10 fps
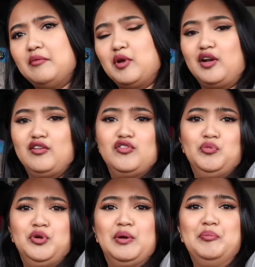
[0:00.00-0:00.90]
I'm not gonna
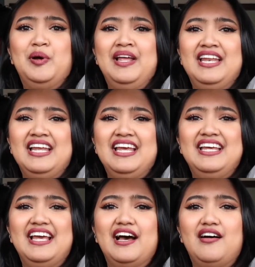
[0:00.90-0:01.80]
zoom you in, but
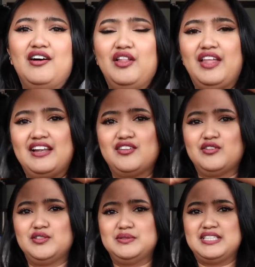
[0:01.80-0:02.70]
yeah, all that's
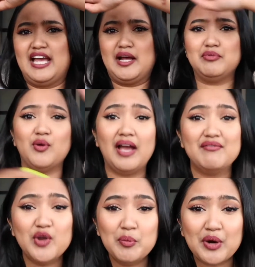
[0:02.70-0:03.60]
also scabbed. So I have
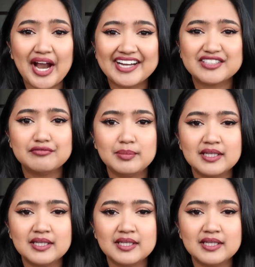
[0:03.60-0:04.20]
no more active